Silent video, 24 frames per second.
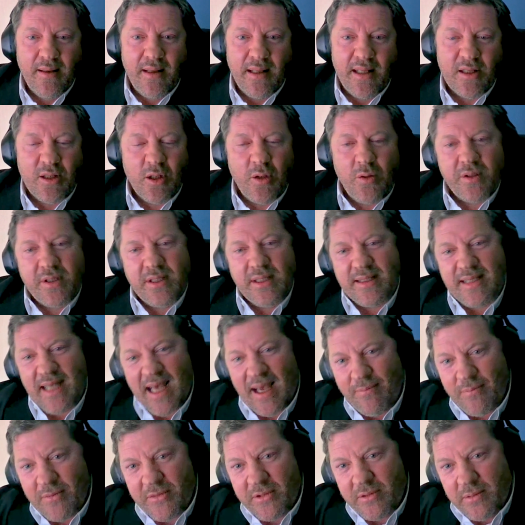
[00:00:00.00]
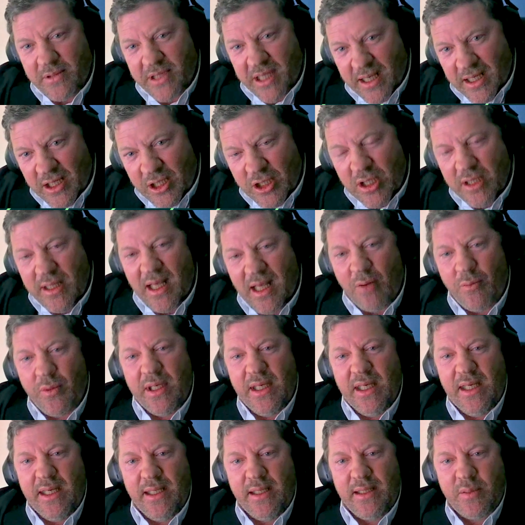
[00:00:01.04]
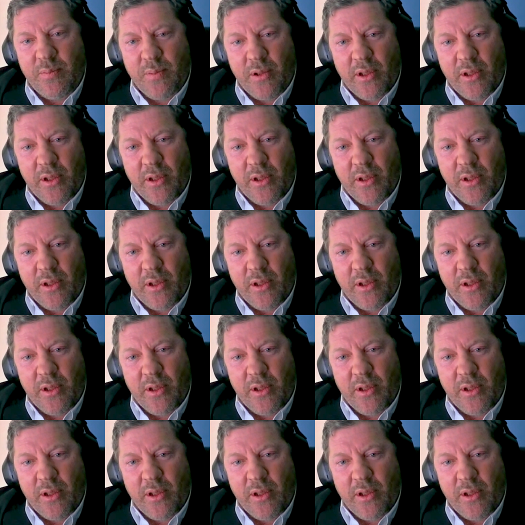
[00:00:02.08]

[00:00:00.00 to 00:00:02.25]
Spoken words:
There's always adaptation that we need to